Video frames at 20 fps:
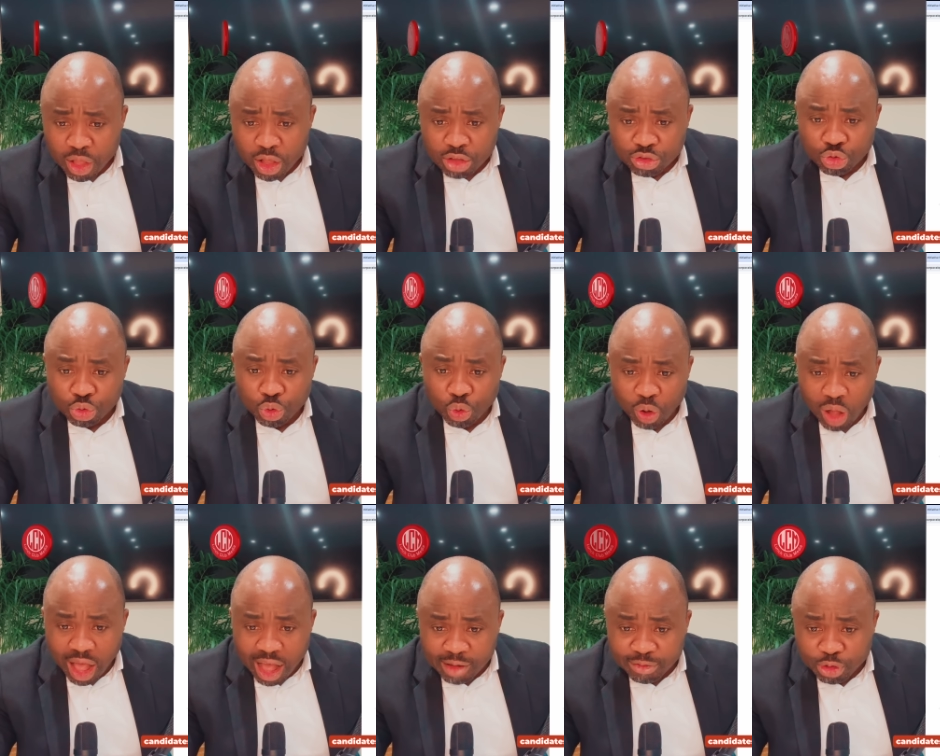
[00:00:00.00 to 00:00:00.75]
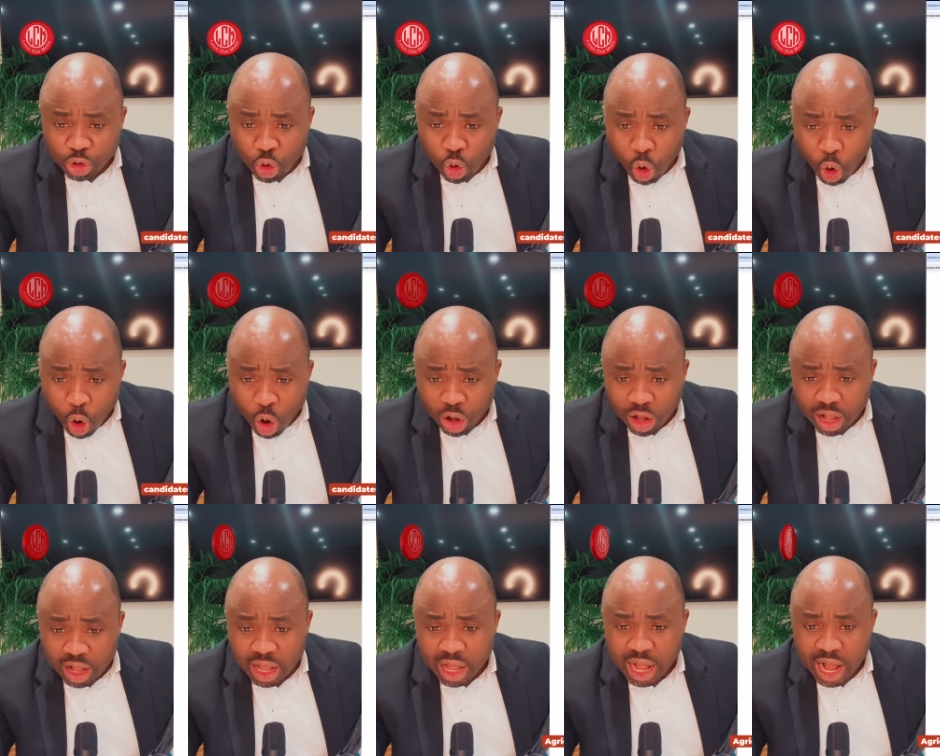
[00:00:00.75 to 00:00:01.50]
So you have Coke
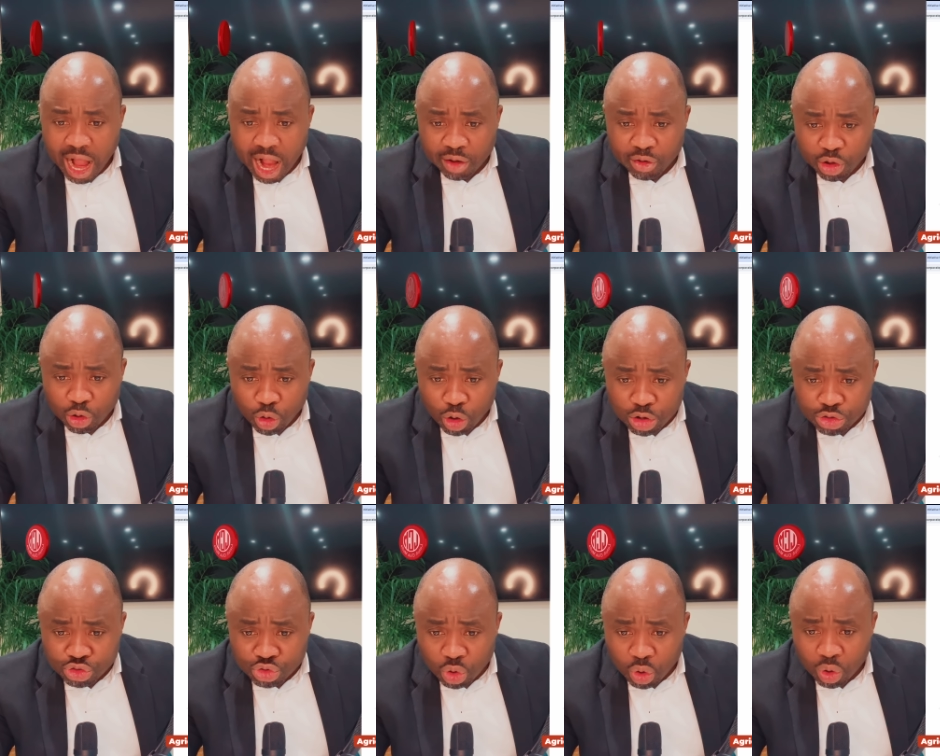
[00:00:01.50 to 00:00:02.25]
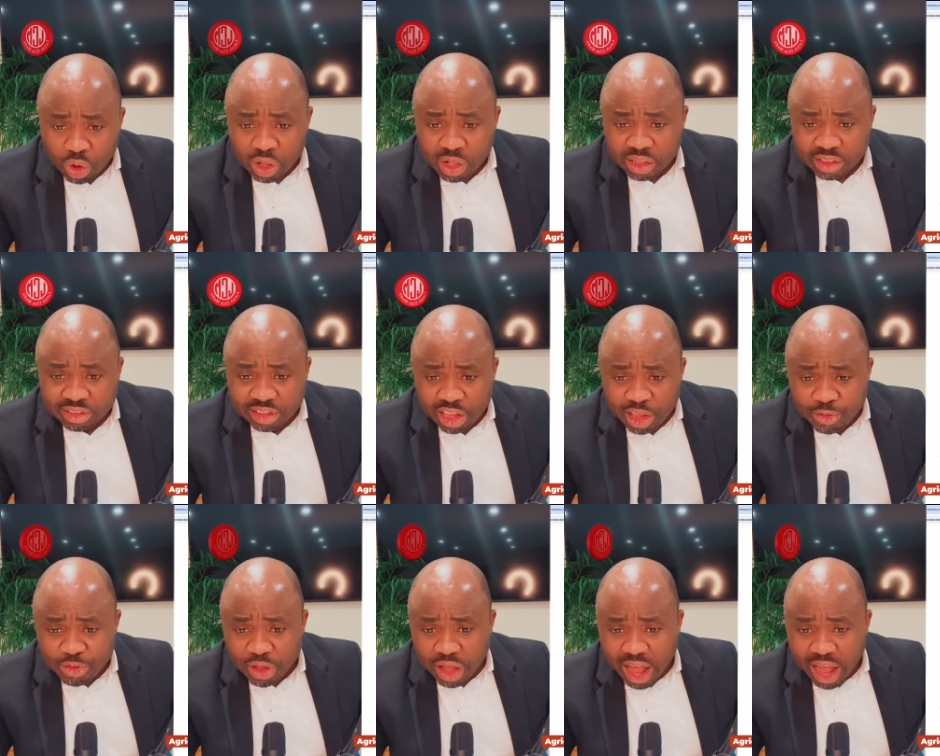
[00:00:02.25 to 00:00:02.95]
Agriculture, D. V.